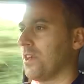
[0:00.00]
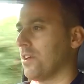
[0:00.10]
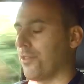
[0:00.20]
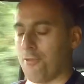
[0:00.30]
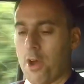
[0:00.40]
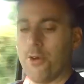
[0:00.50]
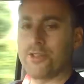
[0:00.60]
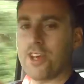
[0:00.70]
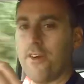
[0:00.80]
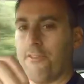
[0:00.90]

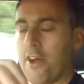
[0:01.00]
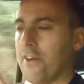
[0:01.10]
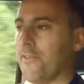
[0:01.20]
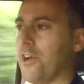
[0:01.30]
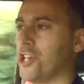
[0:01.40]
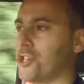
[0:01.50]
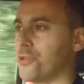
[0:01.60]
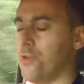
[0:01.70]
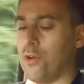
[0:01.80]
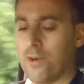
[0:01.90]
Throws are very
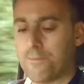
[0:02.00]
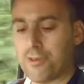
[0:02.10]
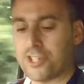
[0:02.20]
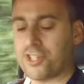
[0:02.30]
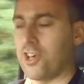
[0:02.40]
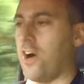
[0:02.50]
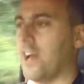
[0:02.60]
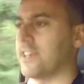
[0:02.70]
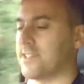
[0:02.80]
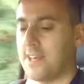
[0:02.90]
short,
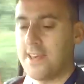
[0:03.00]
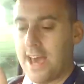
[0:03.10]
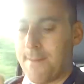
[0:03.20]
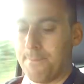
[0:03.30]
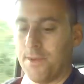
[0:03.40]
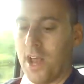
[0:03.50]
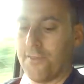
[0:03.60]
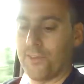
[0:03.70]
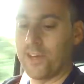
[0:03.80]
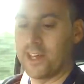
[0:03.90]
precise and
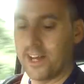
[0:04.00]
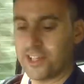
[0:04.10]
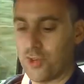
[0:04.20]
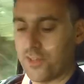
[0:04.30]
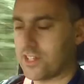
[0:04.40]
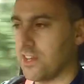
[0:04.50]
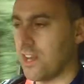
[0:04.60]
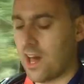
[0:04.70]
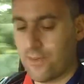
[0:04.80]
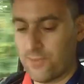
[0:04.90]
lovely, and it's got this
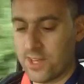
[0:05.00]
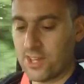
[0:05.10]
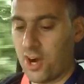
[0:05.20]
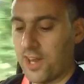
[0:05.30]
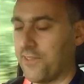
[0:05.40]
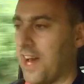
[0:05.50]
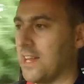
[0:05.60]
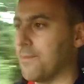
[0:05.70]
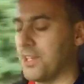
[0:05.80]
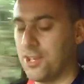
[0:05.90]
lovely kind of
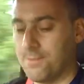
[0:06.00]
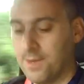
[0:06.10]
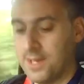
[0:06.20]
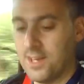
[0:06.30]
aluminium,